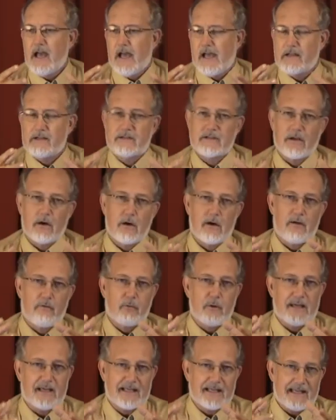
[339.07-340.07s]
And so, if
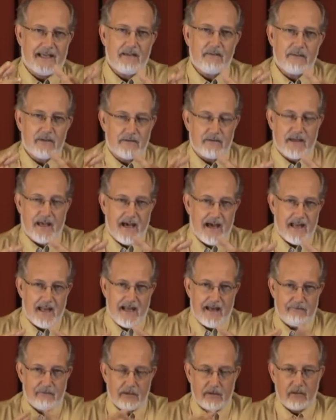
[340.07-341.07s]
we can get this guy to
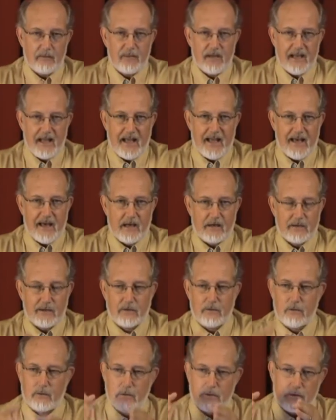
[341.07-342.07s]
have a little bit of
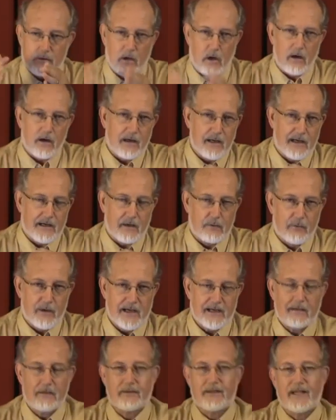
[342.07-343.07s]
attitude, talk like a
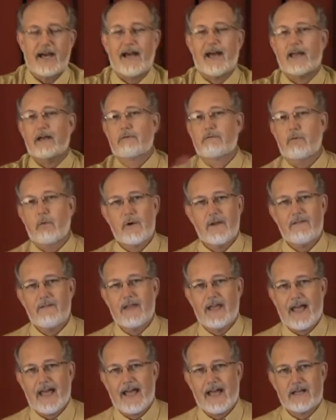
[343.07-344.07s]
regular guy, avoid
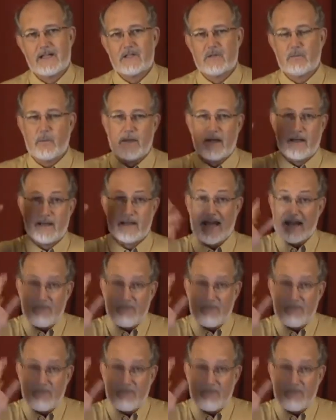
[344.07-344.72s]
the ad speak.